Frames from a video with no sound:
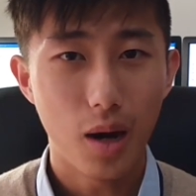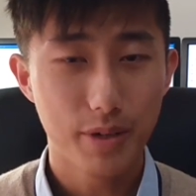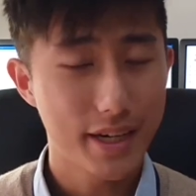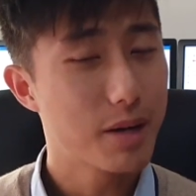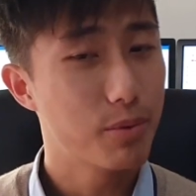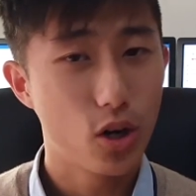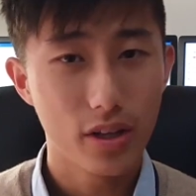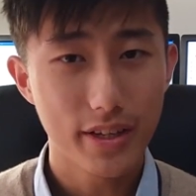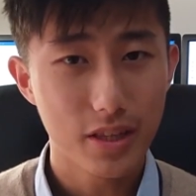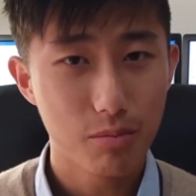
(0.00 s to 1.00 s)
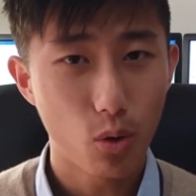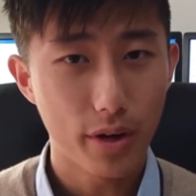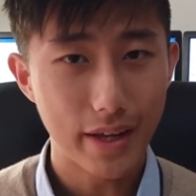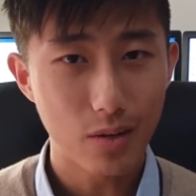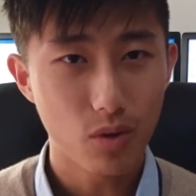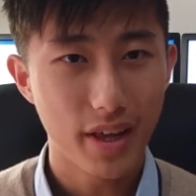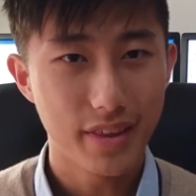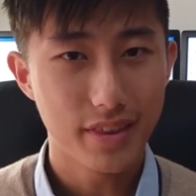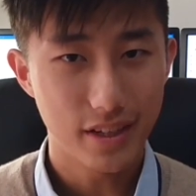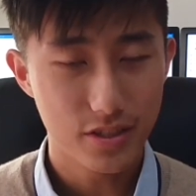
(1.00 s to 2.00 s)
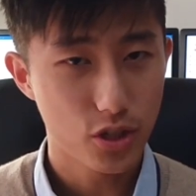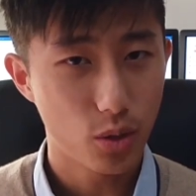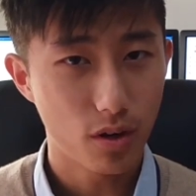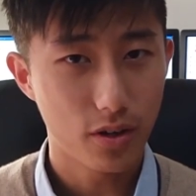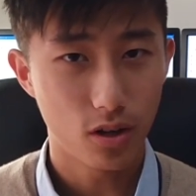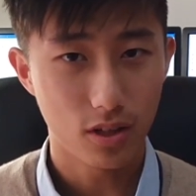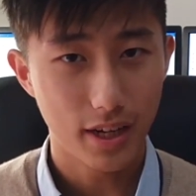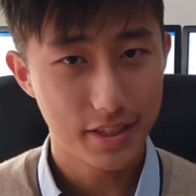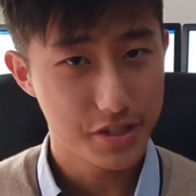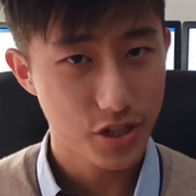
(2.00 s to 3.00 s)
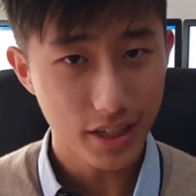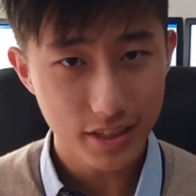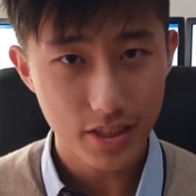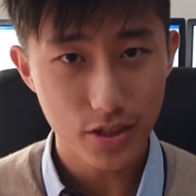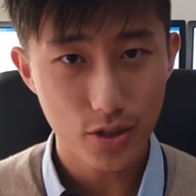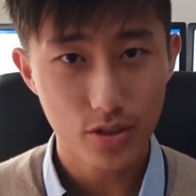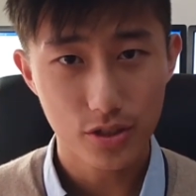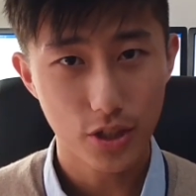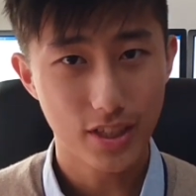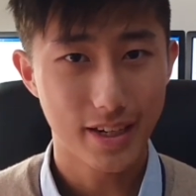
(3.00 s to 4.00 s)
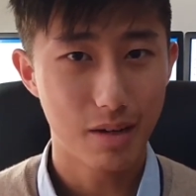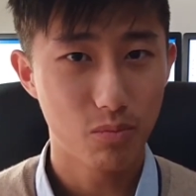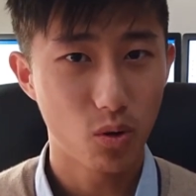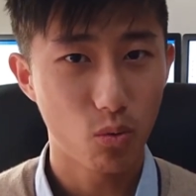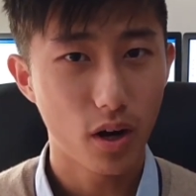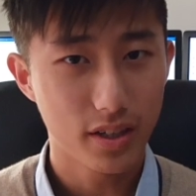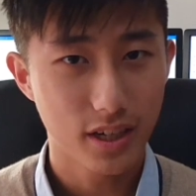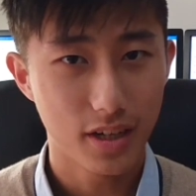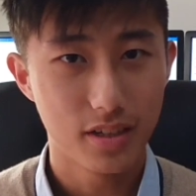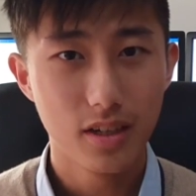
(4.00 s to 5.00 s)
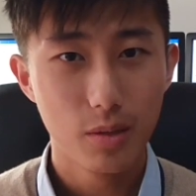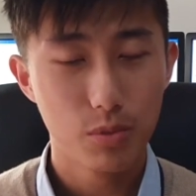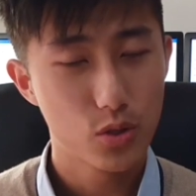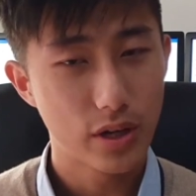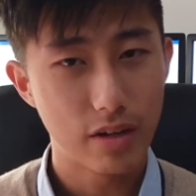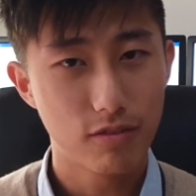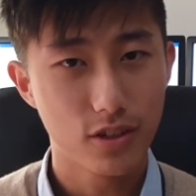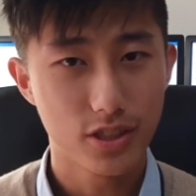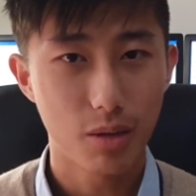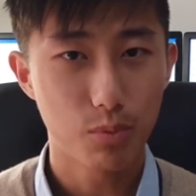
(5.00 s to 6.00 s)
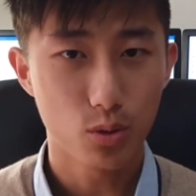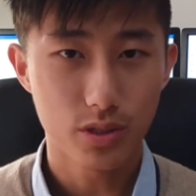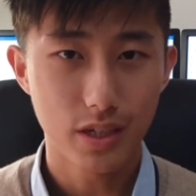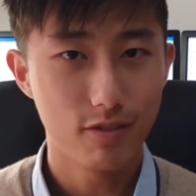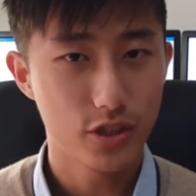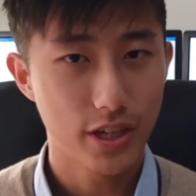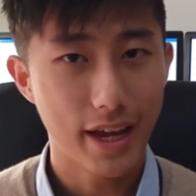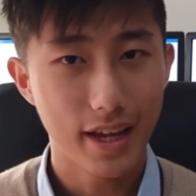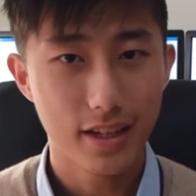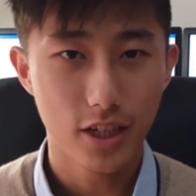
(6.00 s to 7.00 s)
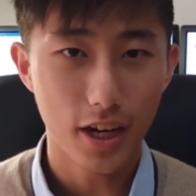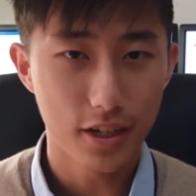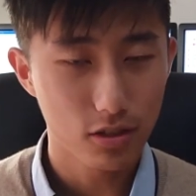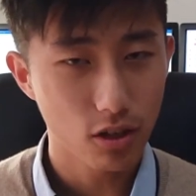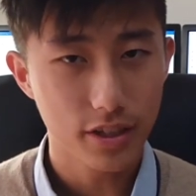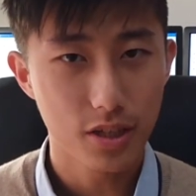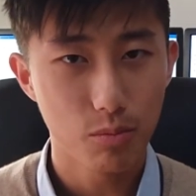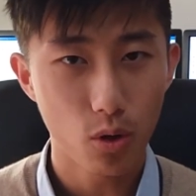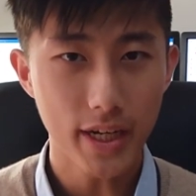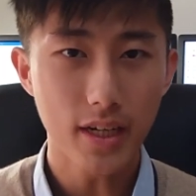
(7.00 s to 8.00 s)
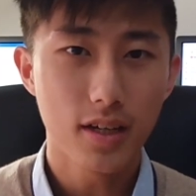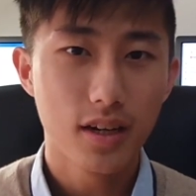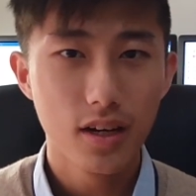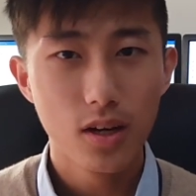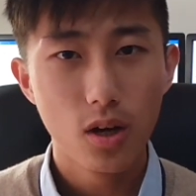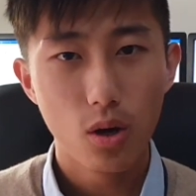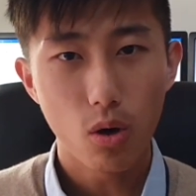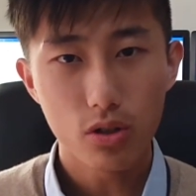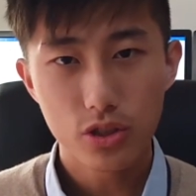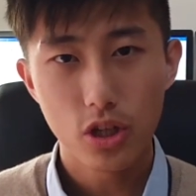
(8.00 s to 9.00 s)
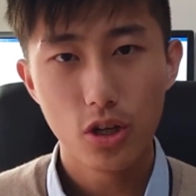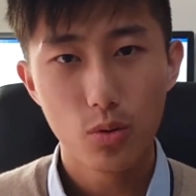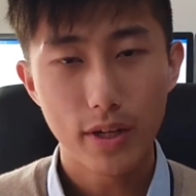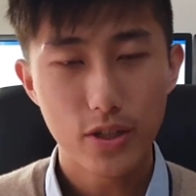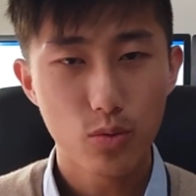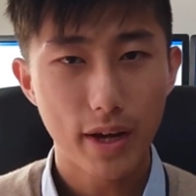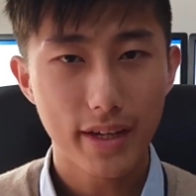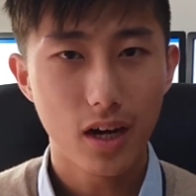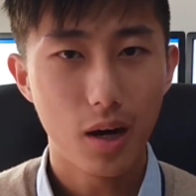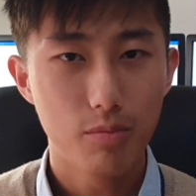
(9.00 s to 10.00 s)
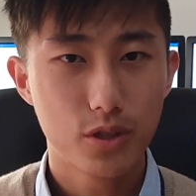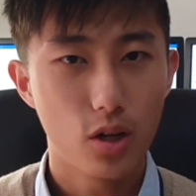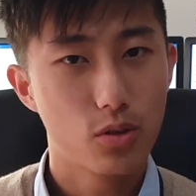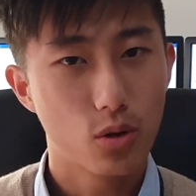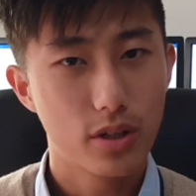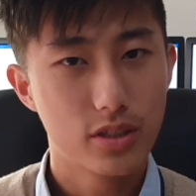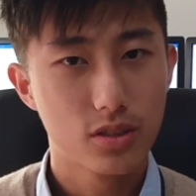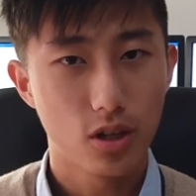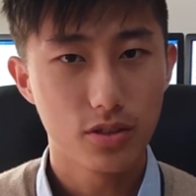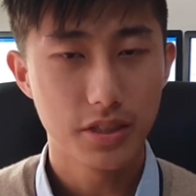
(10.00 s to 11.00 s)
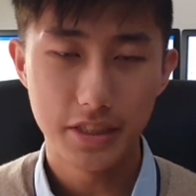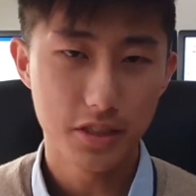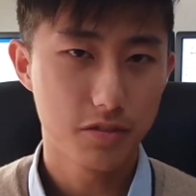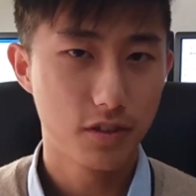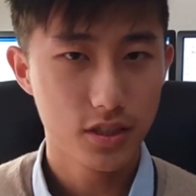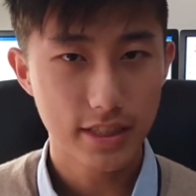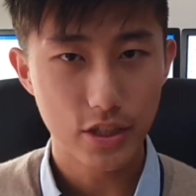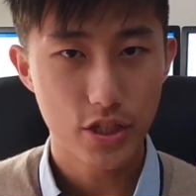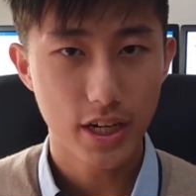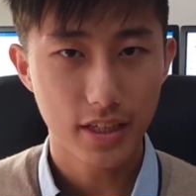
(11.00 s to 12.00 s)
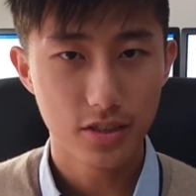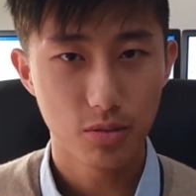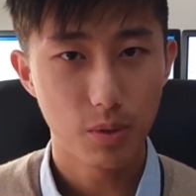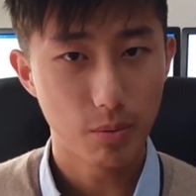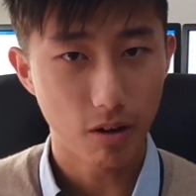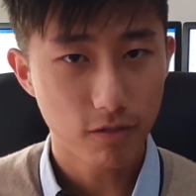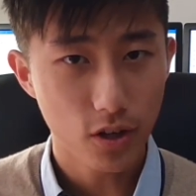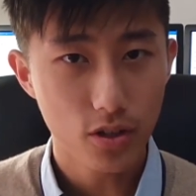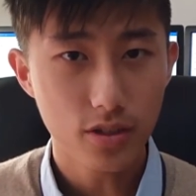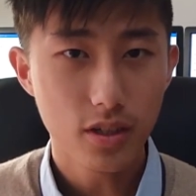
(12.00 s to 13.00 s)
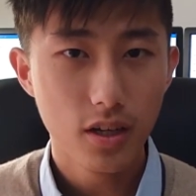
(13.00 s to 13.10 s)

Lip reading: getting up early in the morning when there's no one online distracting you, so you can get more work done between, for example, 7 to 9 o'clock in the morning. Also, when you wake up, don't always constantly just first thing you check is your mobile phone.